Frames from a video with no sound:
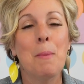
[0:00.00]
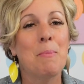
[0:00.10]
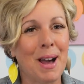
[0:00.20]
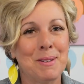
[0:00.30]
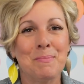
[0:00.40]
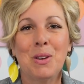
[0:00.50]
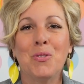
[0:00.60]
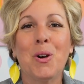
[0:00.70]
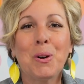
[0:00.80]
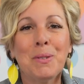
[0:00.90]
But
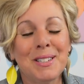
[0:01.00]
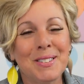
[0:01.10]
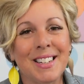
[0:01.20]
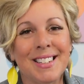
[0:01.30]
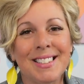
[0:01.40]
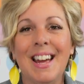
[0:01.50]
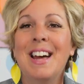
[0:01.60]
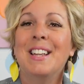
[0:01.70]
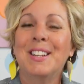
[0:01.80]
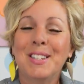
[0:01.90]
before we do this,
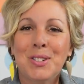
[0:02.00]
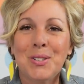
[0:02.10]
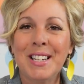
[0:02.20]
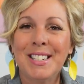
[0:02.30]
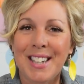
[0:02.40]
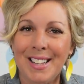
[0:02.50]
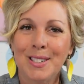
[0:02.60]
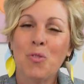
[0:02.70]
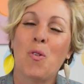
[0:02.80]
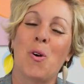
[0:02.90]
let's join Jess
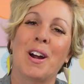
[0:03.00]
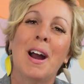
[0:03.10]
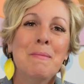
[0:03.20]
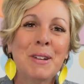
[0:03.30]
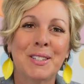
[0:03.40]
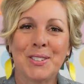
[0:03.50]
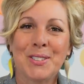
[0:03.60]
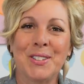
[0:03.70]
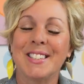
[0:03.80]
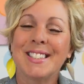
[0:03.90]
for a Mixers
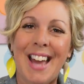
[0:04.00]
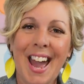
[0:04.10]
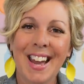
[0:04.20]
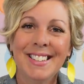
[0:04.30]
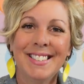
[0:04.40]
Girls Say.